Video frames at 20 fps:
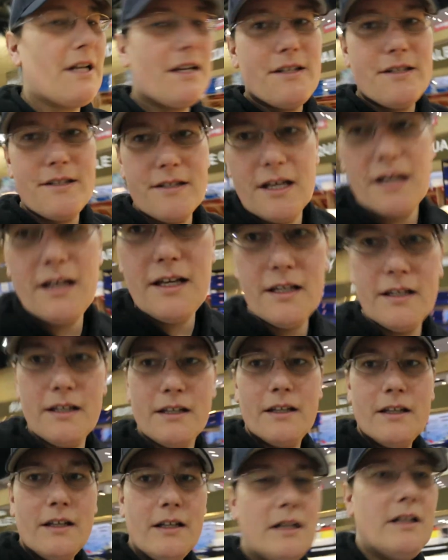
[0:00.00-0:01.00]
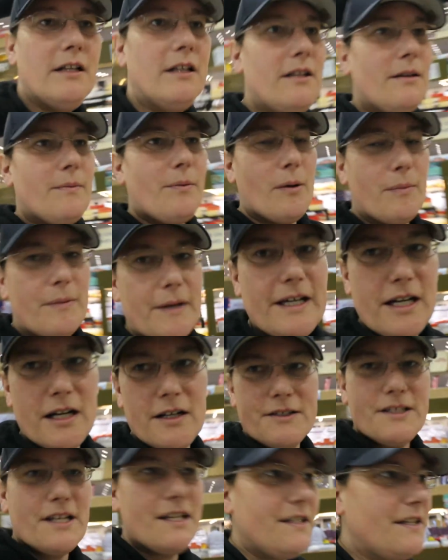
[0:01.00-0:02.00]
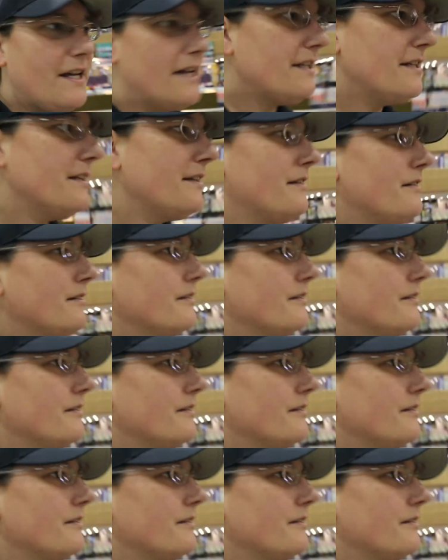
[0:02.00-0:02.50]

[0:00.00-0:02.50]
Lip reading: because the public aren't in yet.